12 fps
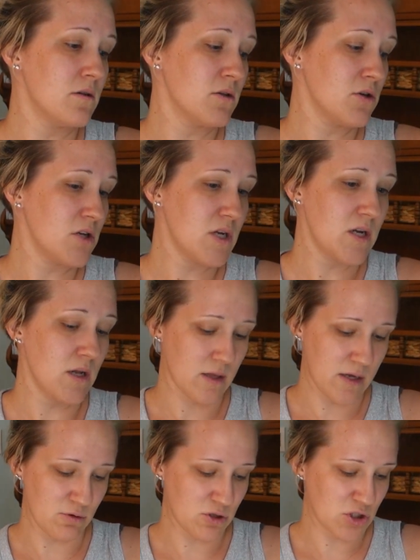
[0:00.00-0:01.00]
Learning
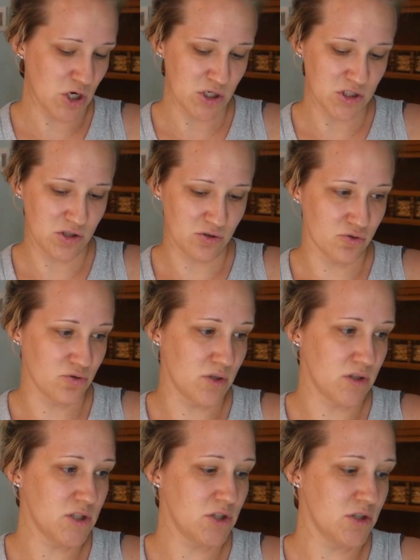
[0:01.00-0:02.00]
Language Arts Through
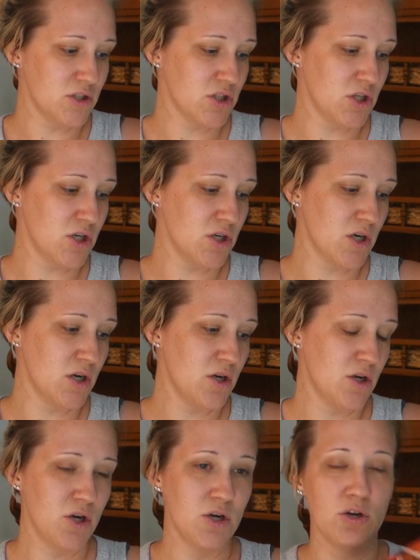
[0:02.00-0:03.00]
Literature,
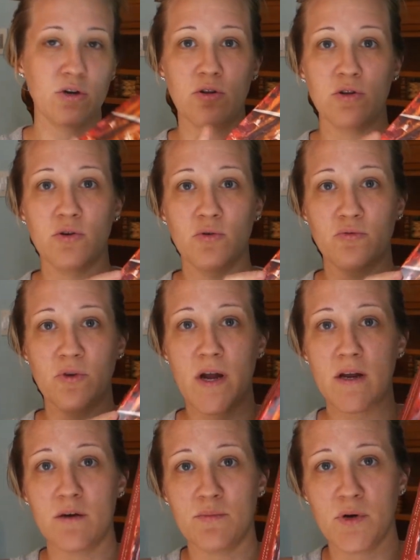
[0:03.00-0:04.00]
the
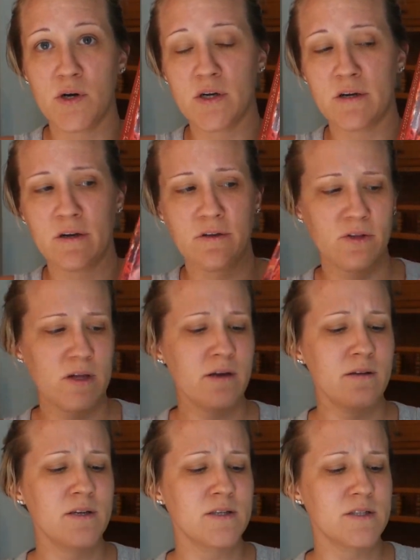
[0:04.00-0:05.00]
red book, and I think
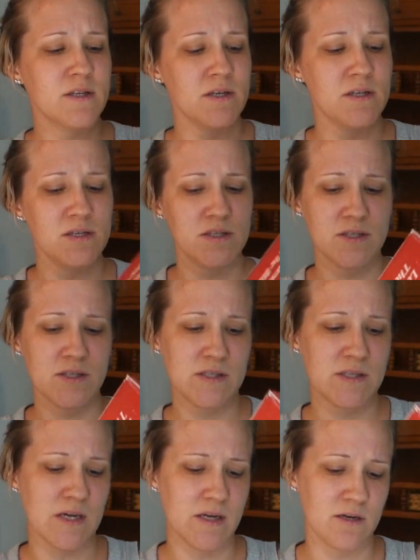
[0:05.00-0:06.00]
this is
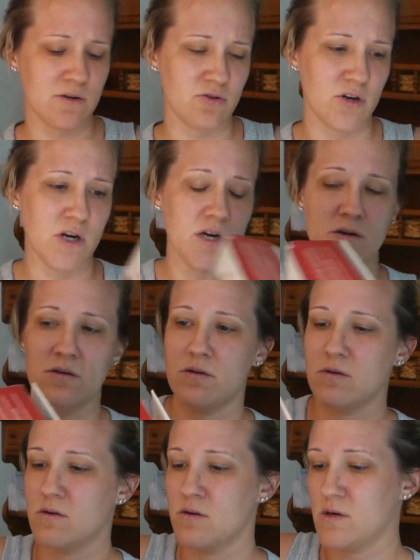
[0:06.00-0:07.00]
second grade.
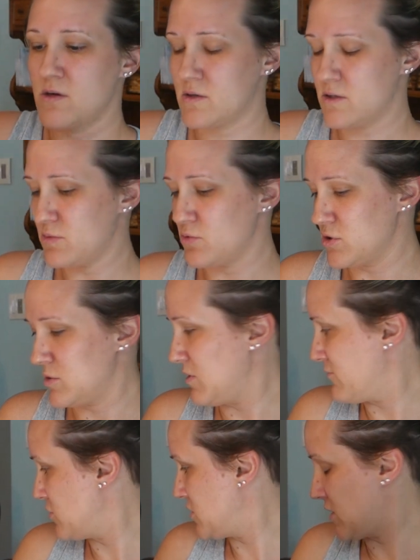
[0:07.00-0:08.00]
It's supposed to be
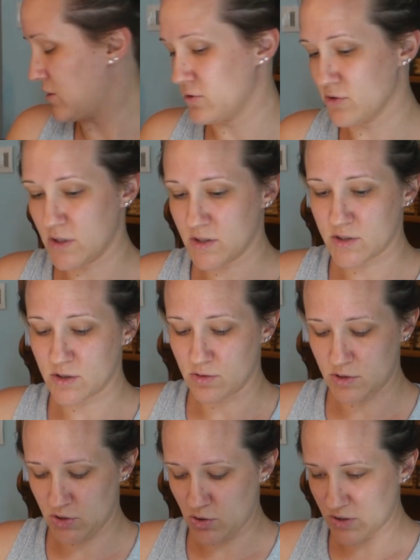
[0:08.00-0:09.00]
for second grade, so
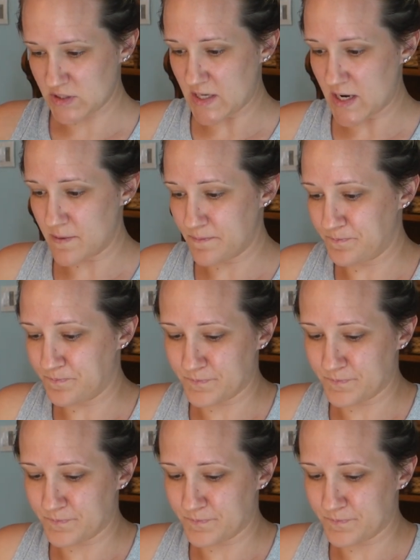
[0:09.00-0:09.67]
it's a whole set.